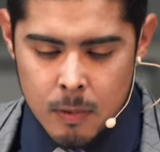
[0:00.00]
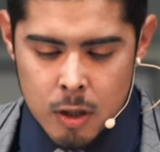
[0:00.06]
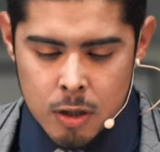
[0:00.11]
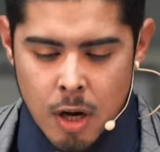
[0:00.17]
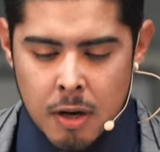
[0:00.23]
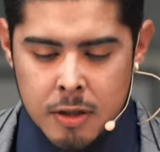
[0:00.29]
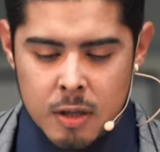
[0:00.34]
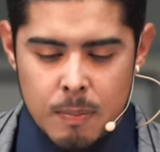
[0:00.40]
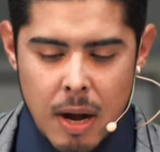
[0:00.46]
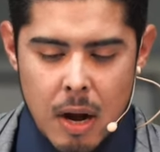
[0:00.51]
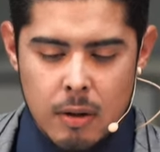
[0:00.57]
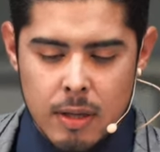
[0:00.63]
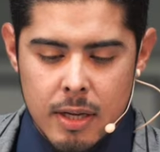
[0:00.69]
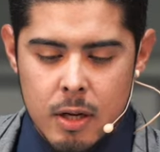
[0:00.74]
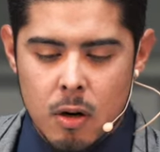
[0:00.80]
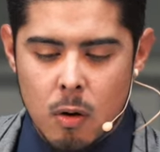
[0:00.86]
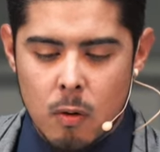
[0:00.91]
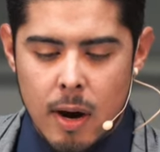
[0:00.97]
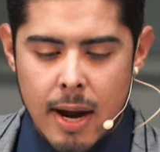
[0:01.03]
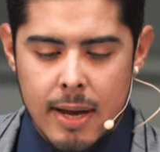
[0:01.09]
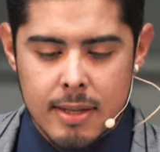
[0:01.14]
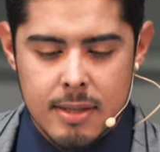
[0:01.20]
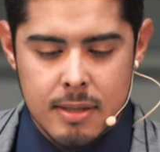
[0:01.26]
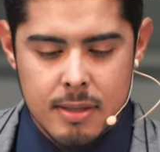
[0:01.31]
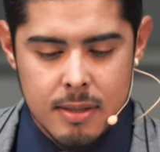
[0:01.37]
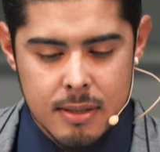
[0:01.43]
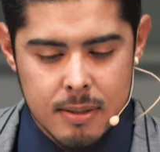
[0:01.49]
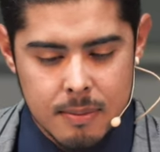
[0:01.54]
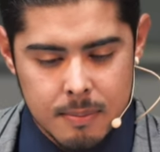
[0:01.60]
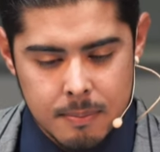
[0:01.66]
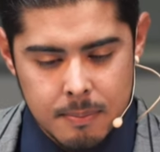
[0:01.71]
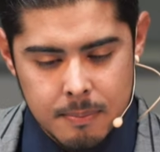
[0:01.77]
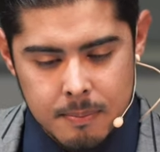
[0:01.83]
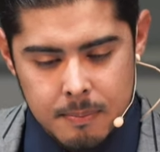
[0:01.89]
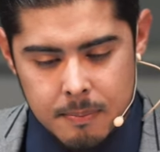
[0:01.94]
Talked about legal rights
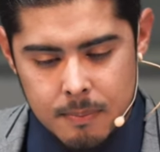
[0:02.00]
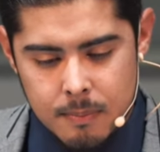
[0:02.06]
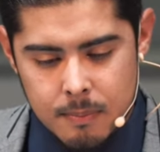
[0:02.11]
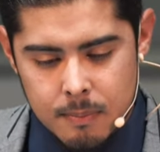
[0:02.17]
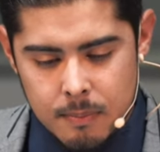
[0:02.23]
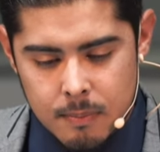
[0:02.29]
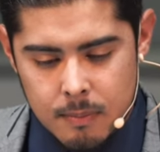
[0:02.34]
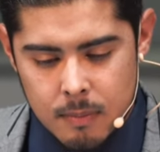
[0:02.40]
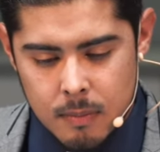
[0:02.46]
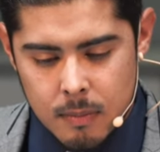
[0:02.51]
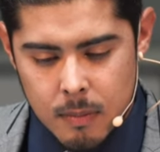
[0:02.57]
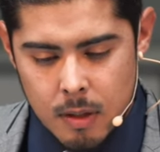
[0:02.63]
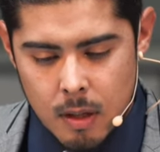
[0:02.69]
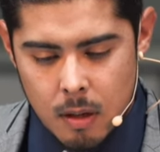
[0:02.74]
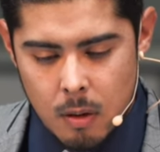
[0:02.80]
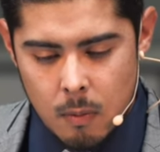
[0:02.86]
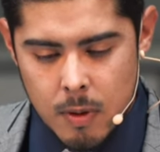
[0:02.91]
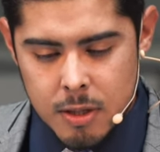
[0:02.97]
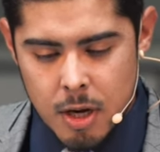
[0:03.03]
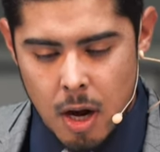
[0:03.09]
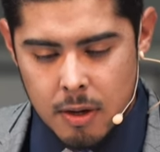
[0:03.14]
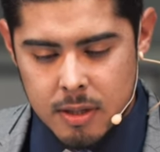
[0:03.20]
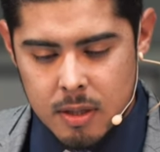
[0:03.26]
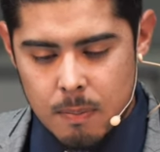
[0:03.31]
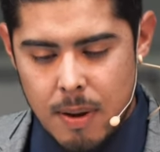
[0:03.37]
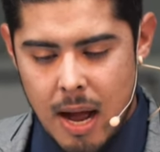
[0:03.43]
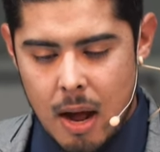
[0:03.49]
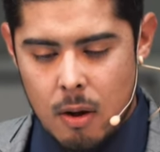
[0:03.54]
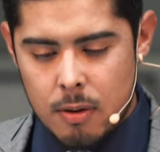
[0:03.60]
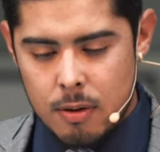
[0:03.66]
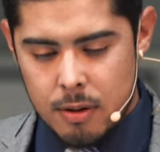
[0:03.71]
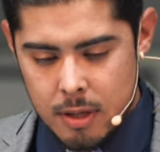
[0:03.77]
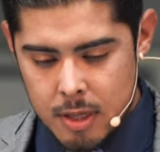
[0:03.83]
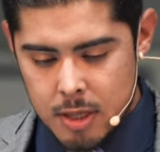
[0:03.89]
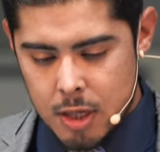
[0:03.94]
we talked
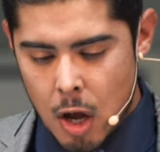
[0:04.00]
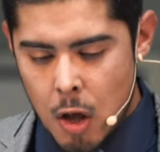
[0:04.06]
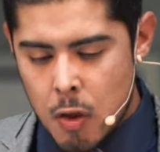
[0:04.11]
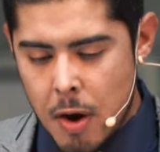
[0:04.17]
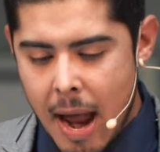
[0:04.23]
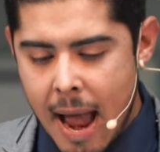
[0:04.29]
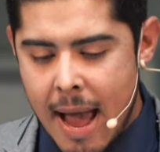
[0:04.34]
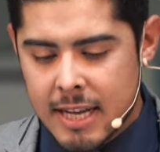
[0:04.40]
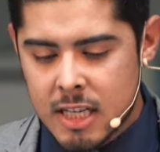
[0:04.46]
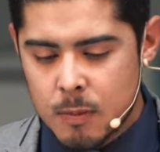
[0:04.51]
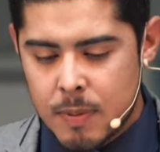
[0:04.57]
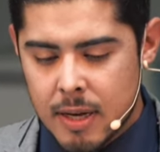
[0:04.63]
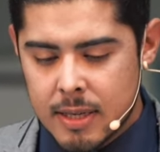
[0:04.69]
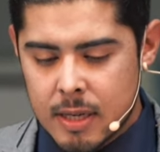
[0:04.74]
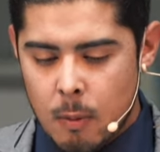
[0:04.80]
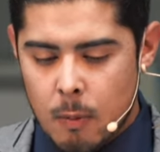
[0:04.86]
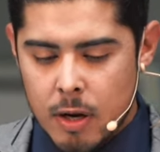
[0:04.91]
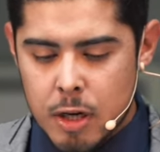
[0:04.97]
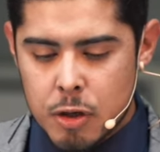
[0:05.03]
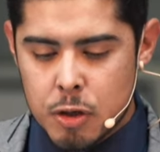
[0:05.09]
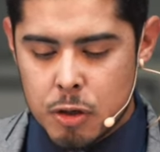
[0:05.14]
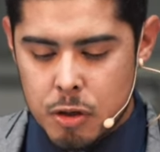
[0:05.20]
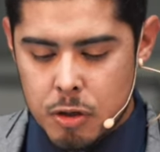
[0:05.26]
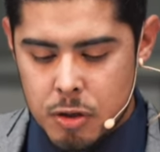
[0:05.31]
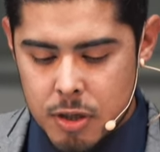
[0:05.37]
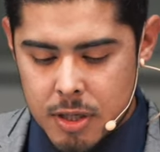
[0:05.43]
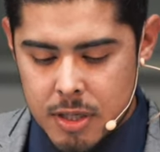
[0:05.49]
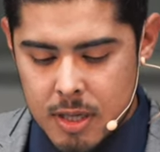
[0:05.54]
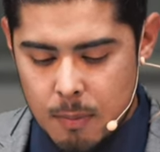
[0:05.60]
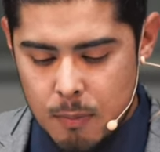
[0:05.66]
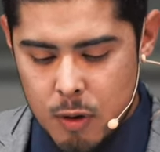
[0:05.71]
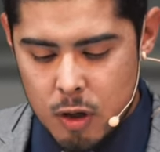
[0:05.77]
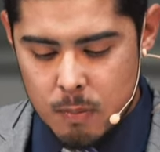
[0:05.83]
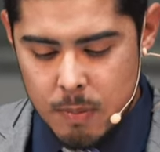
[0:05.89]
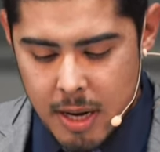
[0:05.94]
about these other aspects. I want to introduce you to
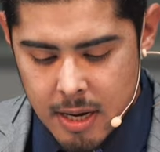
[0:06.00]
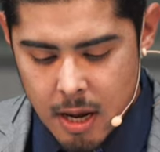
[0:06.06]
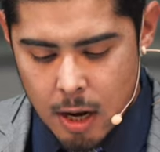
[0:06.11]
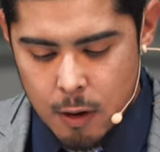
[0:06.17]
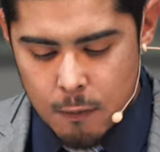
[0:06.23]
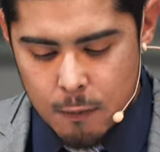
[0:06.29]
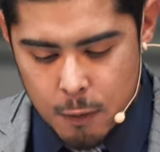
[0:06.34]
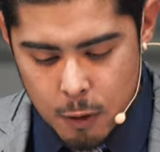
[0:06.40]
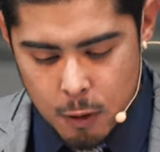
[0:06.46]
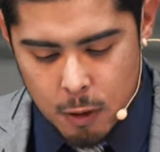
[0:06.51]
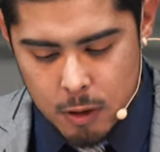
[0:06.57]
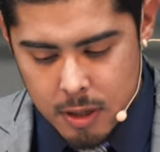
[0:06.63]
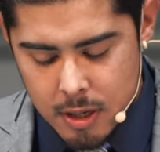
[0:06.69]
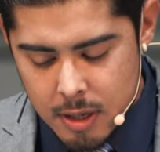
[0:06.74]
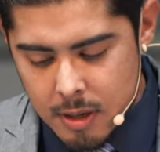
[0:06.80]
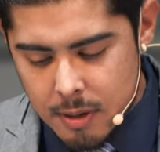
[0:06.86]
something you may not have heard